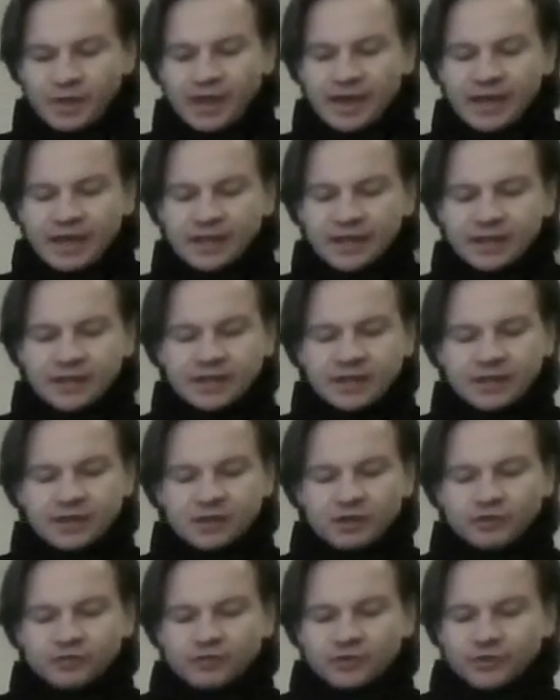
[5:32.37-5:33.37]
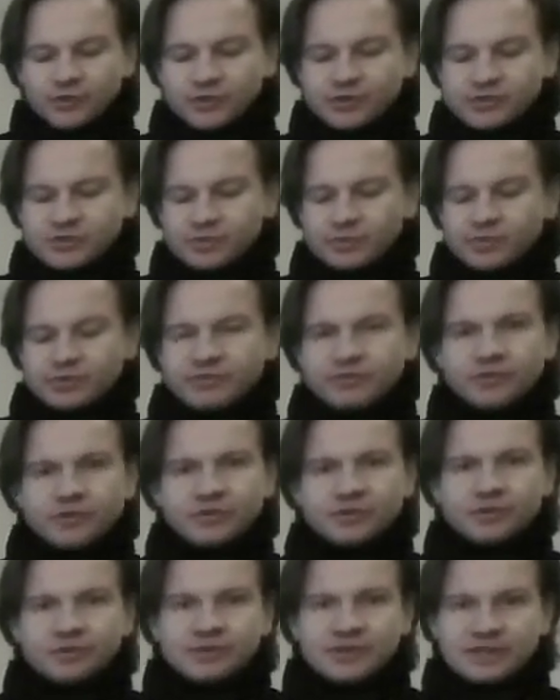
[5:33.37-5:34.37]
And of course you
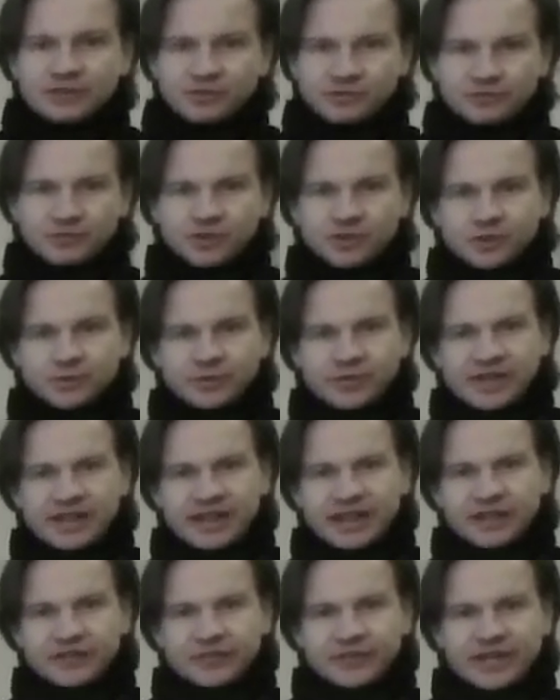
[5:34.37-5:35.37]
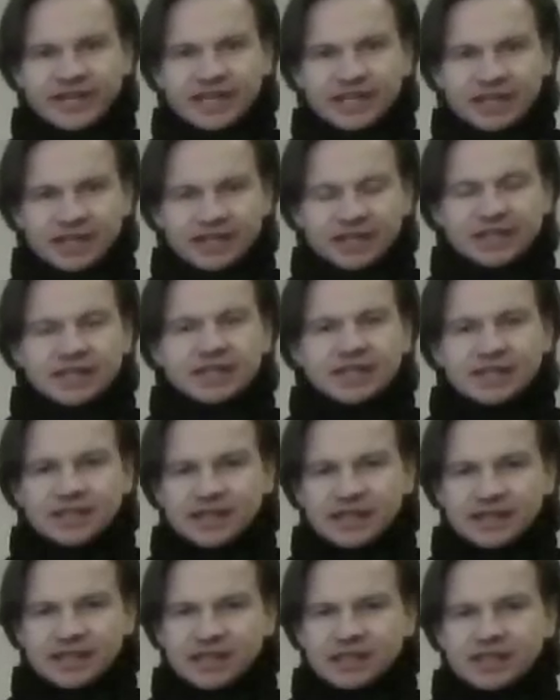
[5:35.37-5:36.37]
will like to follow the thread
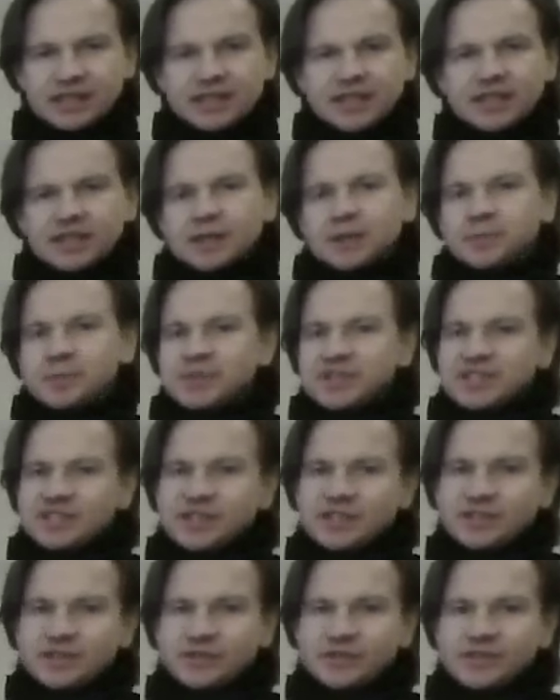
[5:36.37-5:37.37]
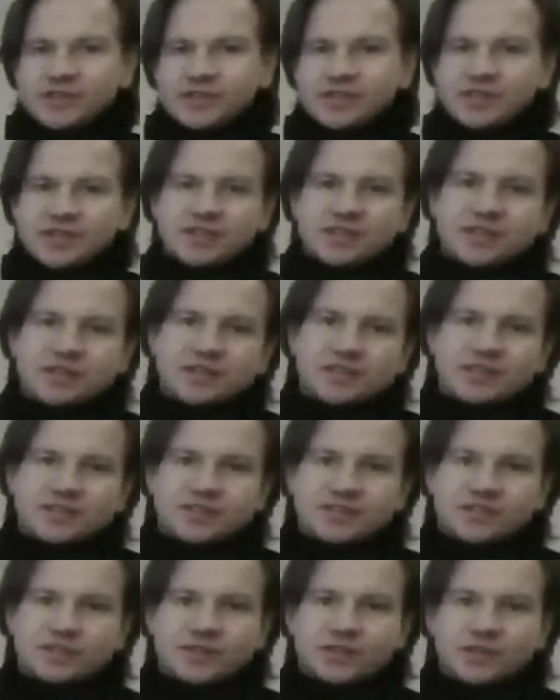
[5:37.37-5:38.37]
in the material,
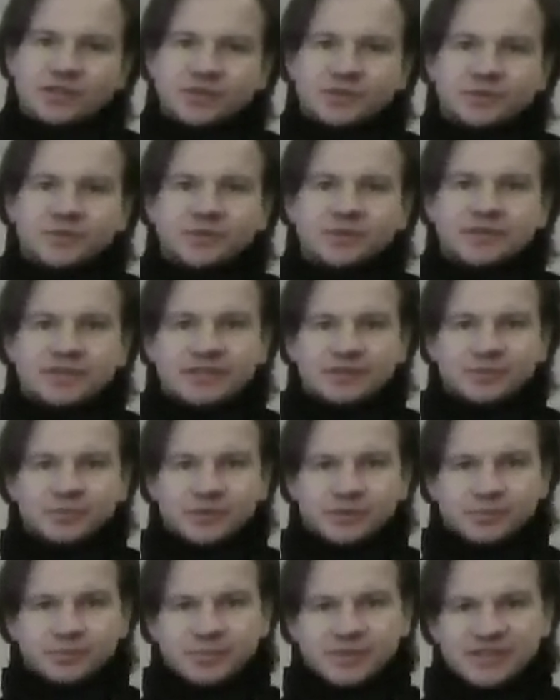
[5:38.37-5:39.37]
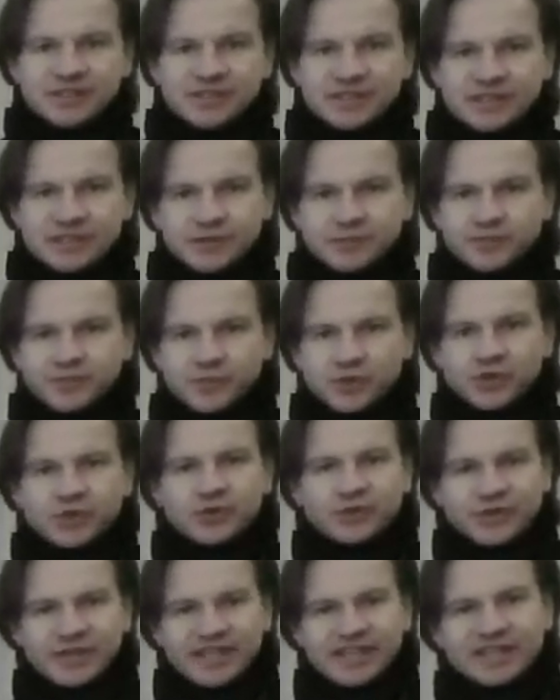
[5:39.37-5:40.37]
so it would be
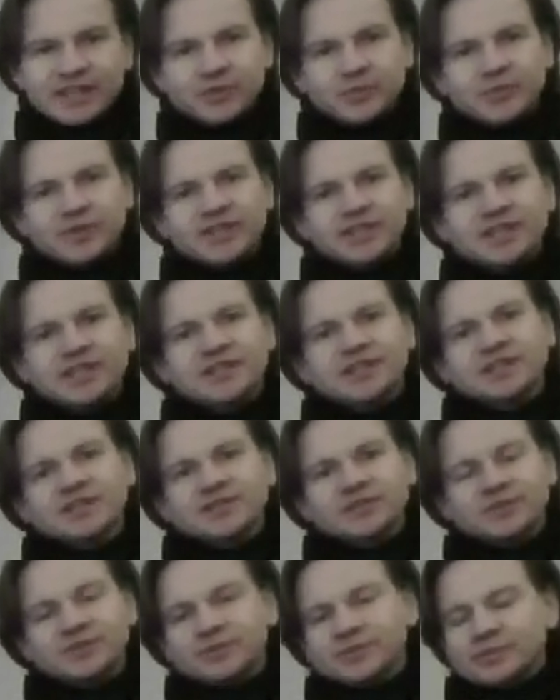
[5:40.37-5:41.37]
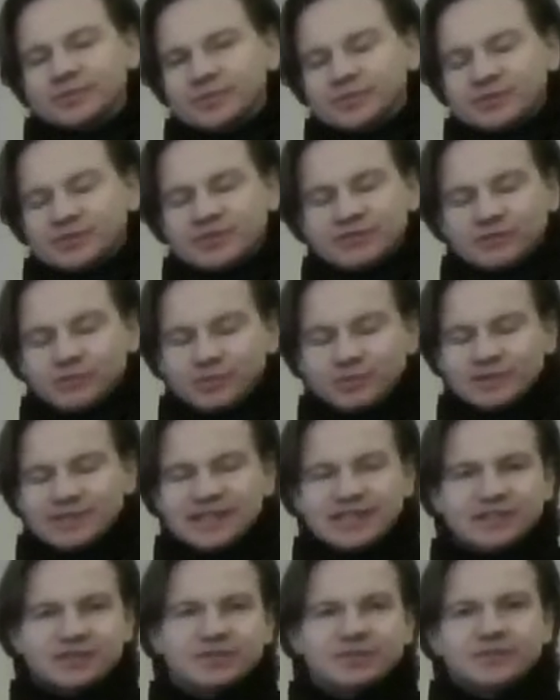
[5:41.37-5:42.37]
correct if you would
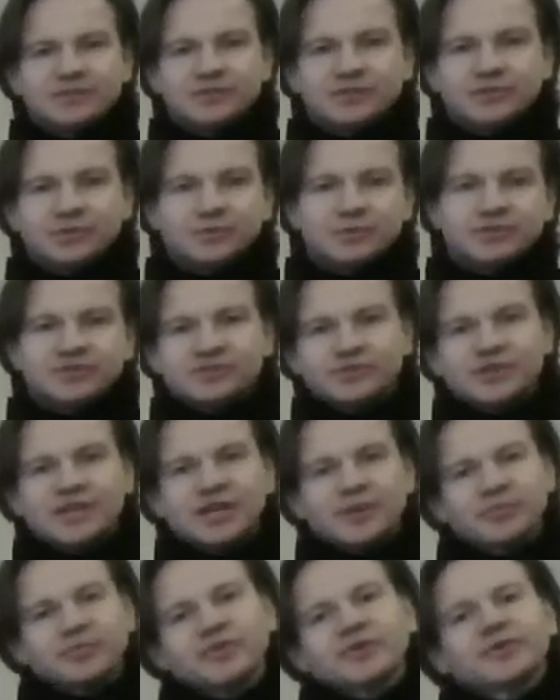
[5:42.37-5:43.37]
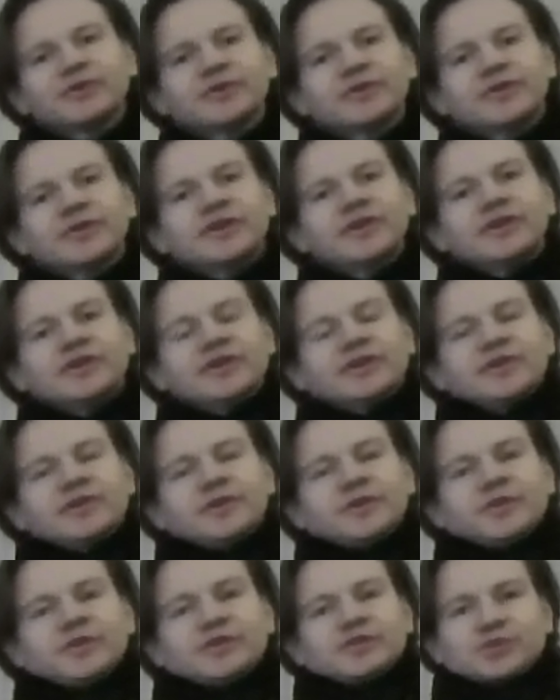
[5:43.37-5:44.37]
like to use stripes or
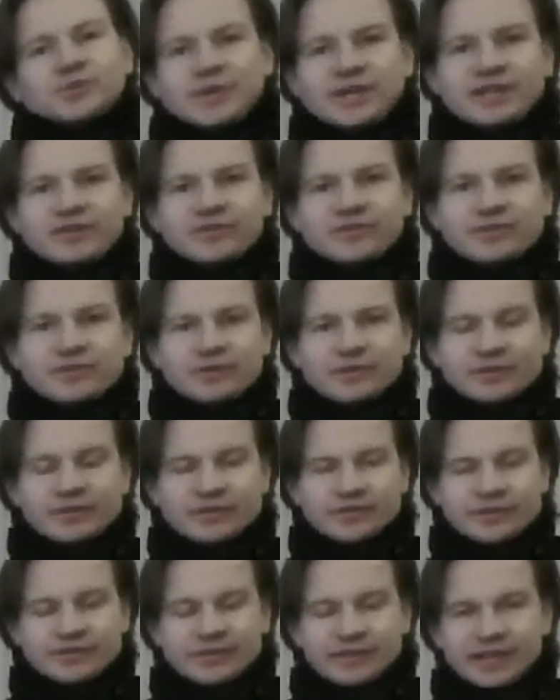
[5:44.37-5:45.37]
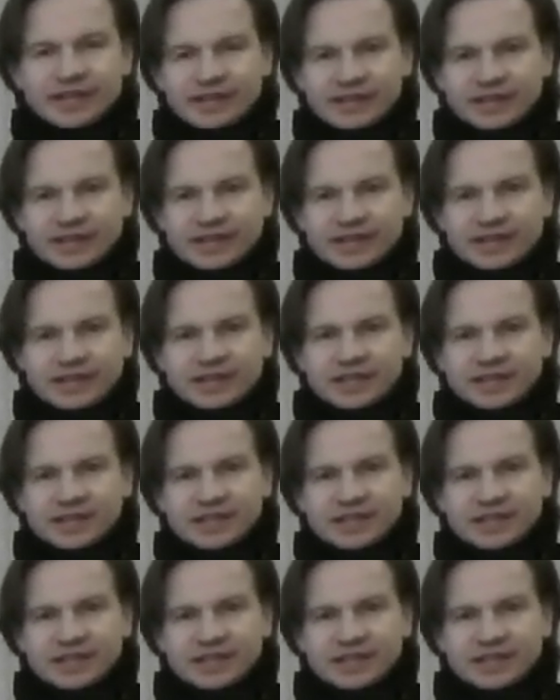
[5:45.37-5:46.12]
squares or anything,